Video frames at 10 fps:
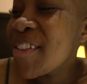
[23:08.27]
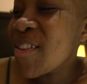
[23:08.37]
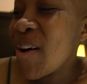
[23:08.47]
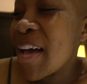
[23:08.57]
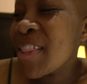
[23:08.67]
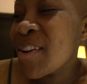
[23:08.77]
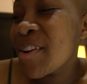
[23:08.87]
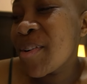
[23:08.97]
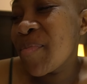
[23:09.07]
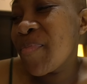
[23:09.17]
so I
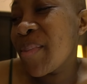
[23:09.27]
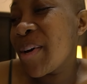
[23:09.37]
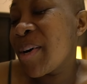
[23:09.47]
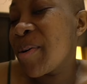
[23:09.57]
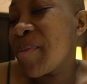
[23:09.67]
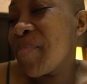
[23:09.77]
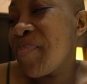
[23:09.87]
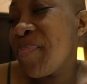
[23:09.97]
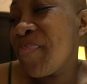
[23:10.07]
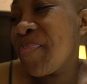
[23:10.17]
learned how